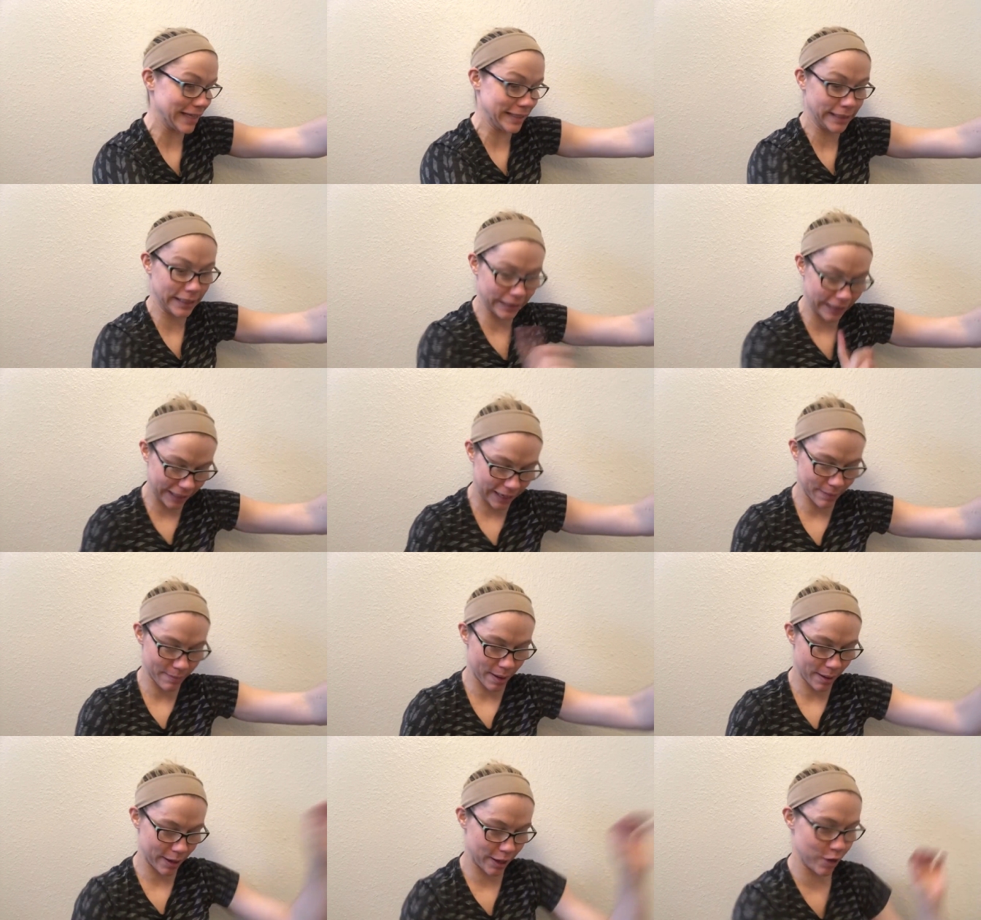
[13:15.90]
until I
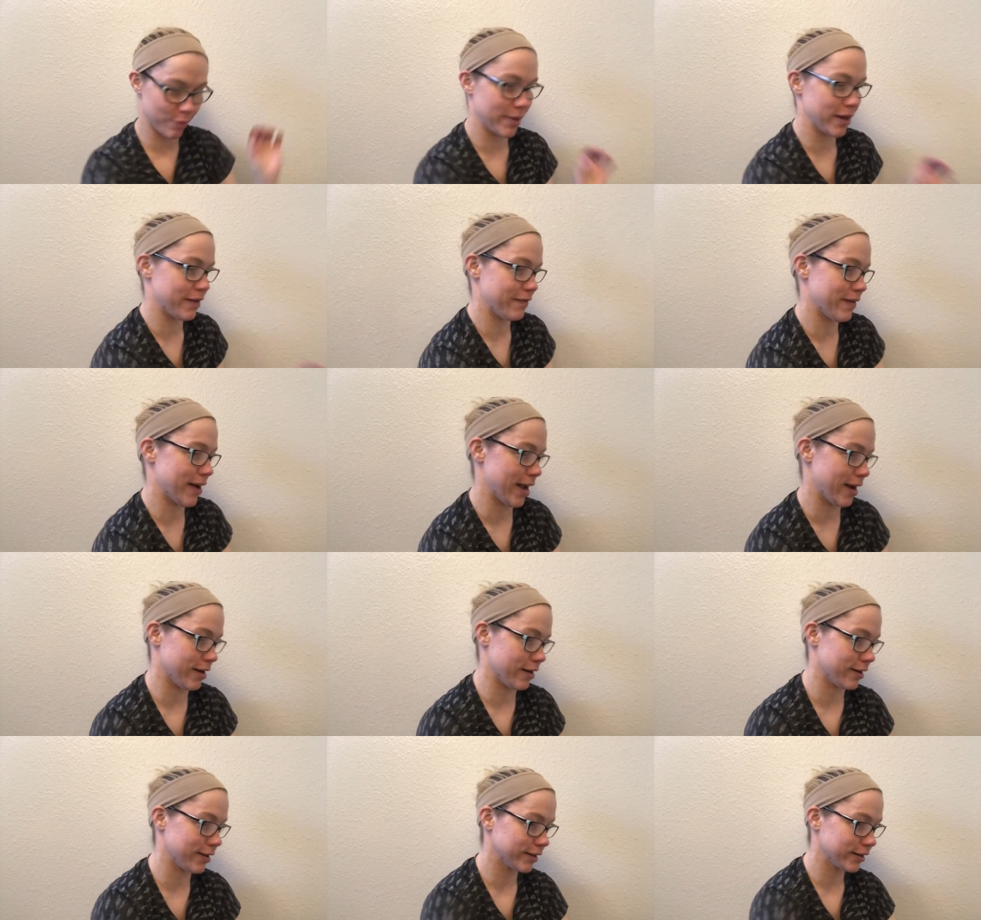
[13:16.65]
get my
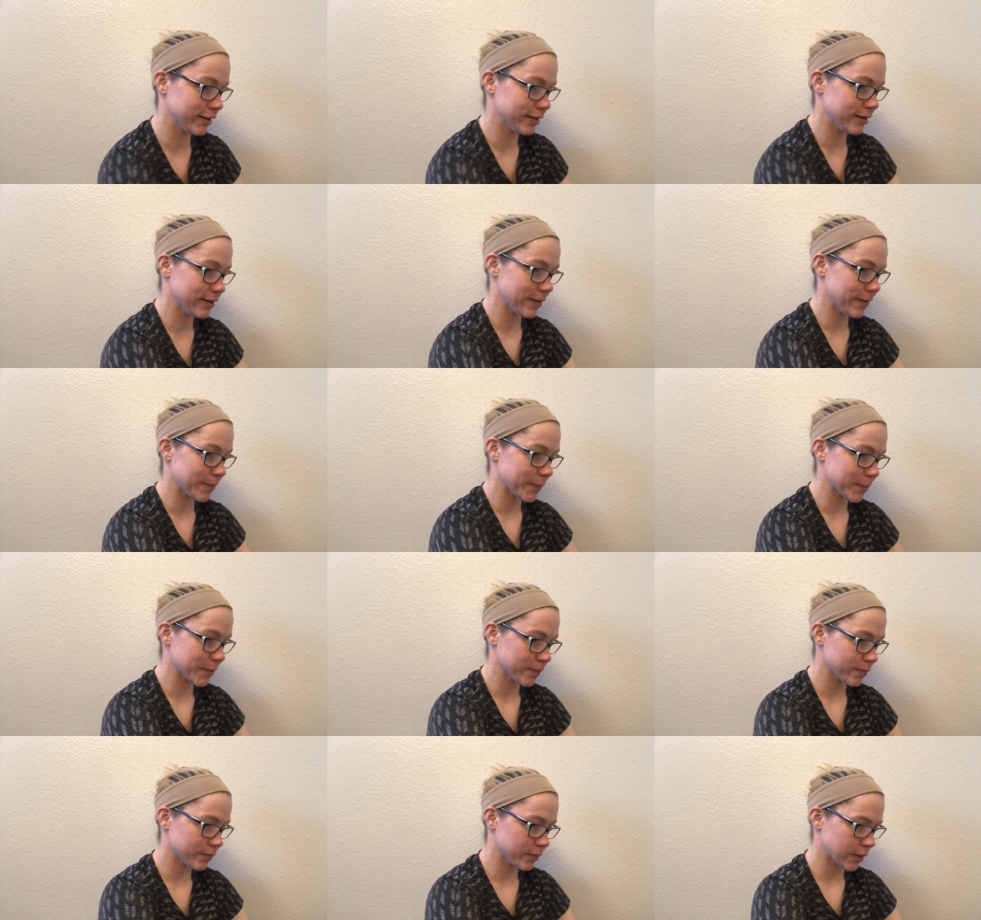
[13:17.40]
humidifier.
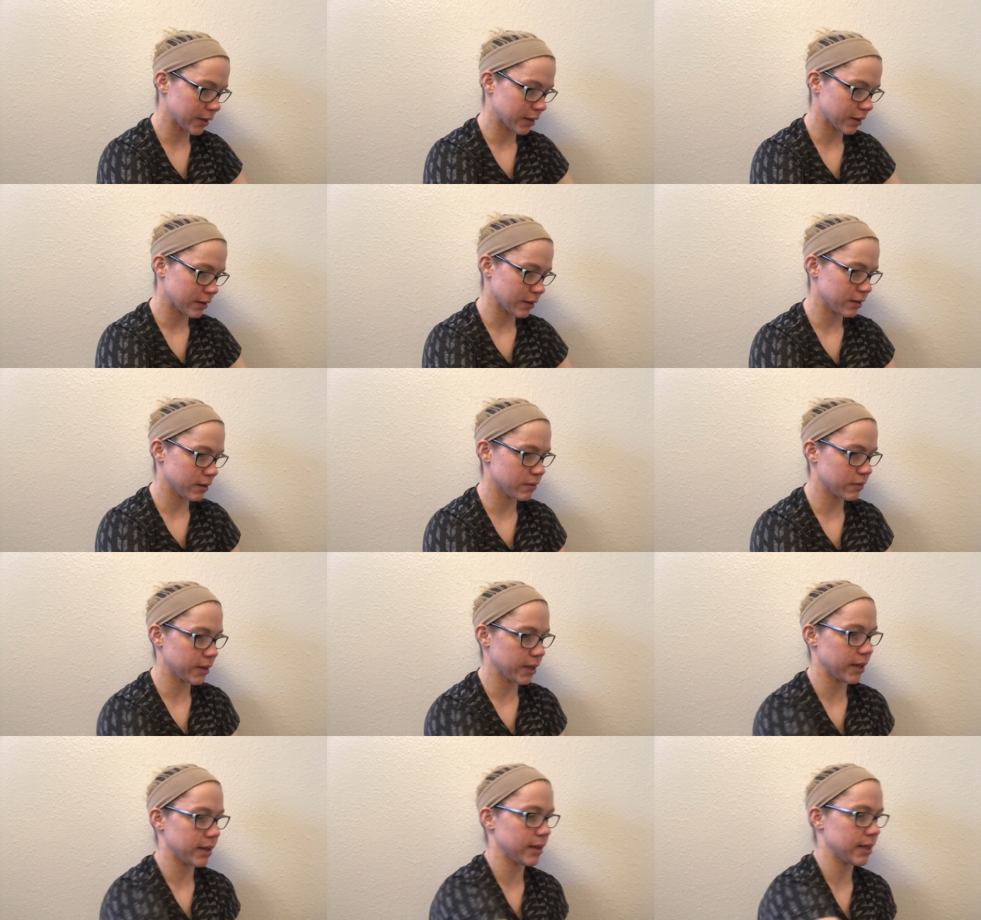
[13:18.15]

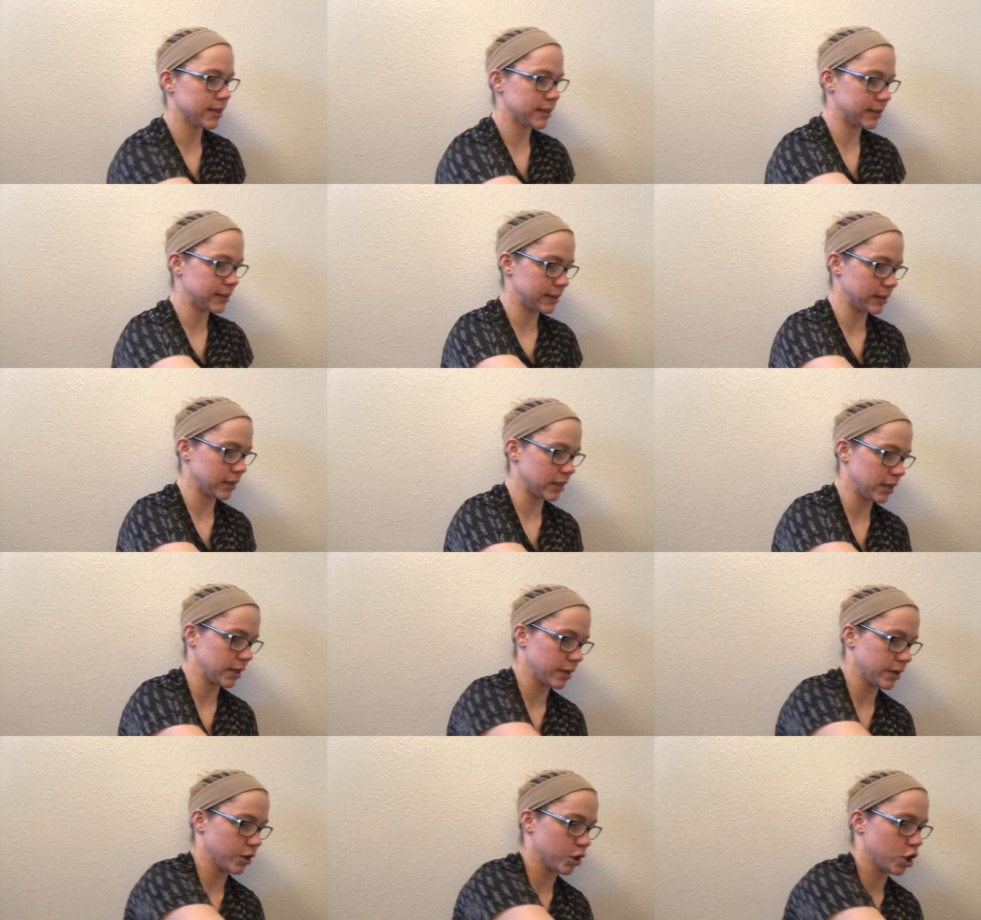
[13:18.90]
Okay, let's see
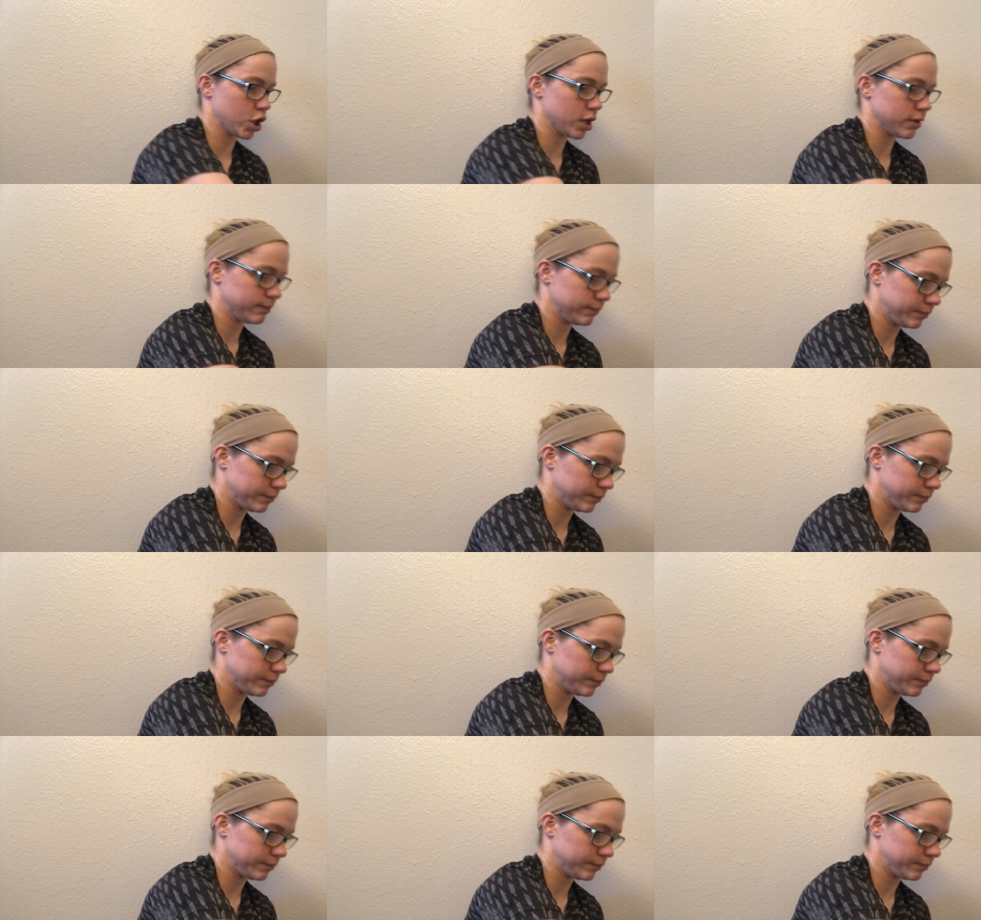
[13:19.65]
here.